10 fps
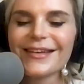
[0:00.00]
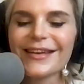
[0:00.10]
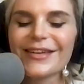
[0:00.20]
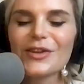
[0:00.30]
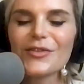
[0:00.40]

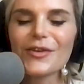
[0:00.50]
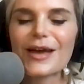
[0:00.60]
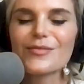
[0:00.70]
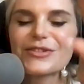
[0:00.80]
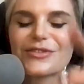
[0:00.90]
Even if you
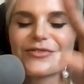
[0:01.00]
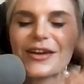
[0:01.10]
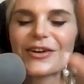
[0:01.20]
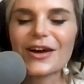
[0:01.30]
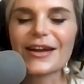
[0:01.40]
can't put your
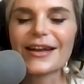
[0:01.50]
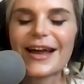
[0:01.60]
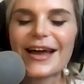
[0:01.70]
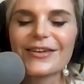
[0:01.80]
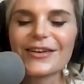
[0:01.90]
finger on it
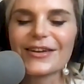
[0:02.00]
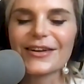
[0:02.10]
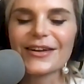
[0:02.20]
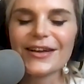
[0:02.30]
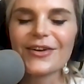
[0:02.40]
yet,
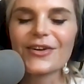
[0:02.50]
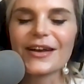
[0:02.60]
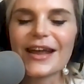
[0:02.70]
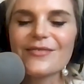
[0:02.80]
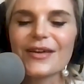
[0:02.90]
or
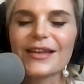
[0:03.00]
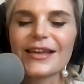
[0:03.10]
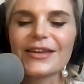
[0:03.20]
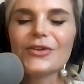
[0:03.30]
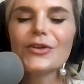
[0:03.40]
name it,
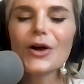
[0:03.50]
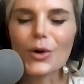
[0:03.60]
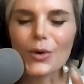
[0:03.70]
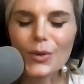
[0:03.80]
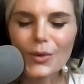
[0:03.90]
like,
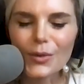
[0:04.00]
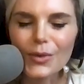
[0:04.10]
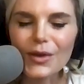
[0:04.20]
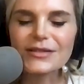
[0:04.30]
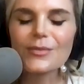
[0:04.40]

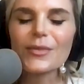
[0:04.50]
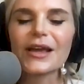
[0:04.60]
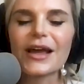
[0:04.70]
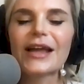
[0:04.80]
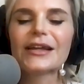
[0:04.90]
there's something
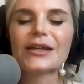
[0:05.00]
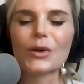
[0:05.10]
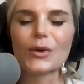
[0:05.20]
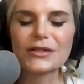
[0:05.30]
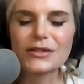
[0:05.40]
guiding
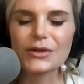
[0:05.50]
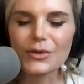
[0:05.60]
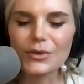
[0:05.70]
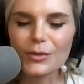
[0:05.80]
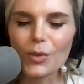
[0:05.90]
you
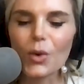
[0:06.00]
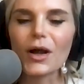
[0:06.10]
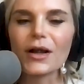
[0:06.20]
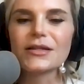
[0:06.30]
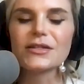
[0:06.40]
into the more,
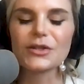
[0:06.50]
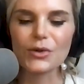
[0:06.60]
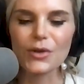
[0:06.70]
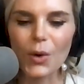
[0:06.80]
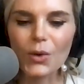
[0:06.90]

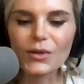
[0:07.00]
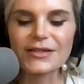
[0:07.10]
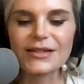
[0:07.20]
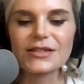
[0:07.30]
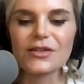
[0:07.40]
into the
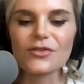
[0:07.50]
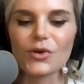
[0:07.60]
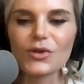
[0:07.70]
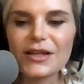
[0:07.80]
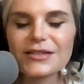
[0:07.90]
wholeness, into the
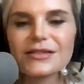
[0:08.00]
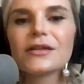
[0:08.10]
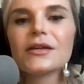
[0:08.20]
fullness.